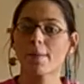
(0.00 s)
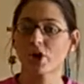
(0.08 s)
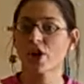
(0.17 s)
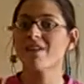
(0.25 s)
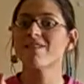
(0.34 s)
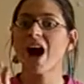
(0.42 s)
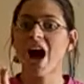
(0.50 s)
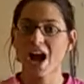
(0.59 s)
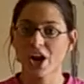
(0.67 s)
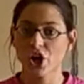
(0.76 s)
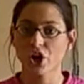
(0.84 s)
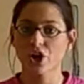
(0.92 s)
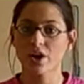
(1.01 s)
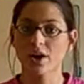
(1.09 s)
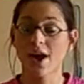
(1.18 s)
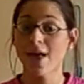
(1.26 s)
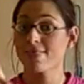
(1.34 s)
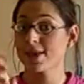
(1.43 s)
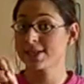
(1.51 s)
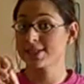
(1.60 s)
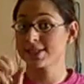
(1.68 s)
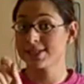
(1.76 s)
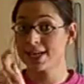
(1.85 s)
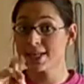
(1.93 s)
The density of iron is a
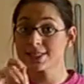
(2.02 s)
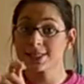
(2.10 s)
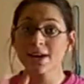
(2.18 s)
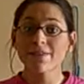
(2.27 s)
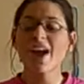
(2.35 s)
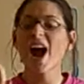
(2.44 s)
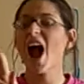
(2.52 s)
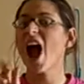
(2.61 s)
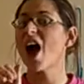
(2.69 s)
physical property.